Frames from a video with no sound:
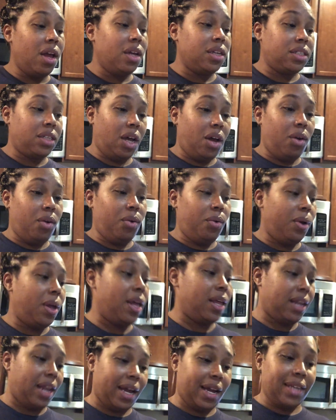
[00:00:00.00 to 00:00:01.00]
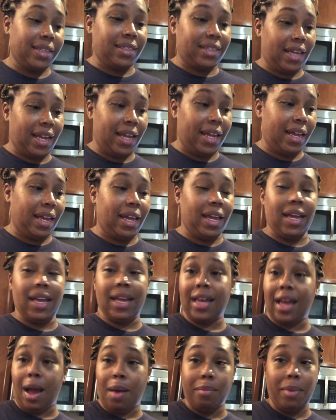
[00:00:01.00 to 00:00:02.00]
so like i said
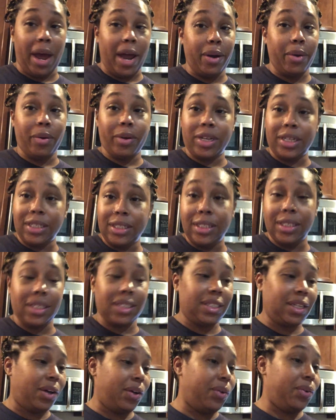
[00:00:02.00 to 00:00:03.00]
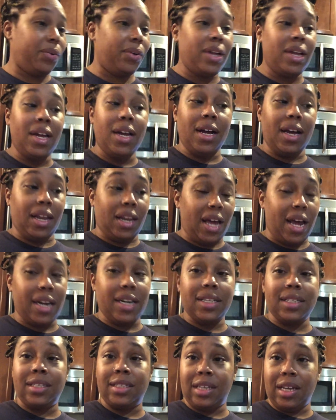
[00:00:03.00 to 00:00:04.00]
i'm not no cook so a lot of
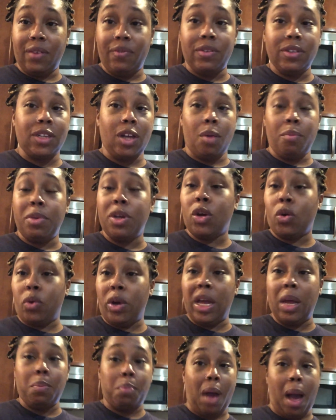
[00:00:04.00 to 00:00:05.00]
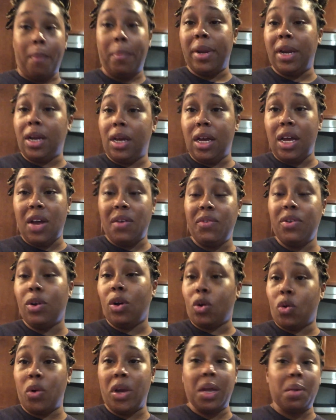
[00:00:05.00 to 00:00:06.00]
this stuff is gonna be quick pop in the oven or
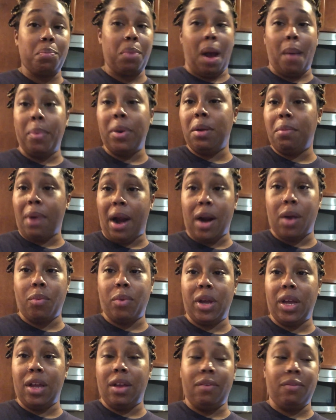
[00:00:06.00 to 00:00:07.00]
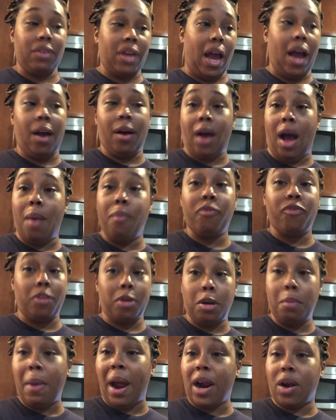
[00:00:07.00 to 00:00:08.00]
quick pop in the microwave y'all i'm from
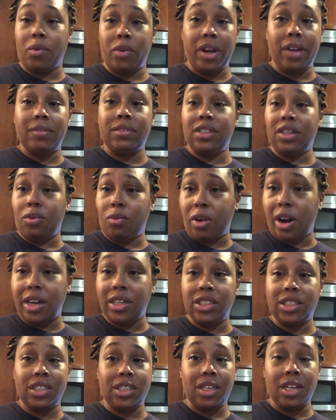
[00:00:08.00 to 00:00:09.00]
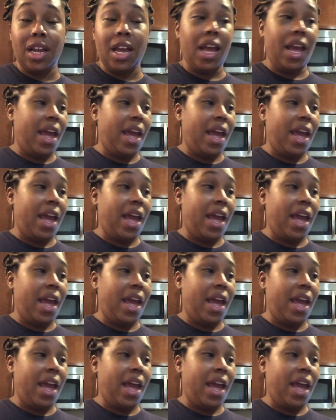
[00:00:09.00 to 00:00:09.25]
the microwave generation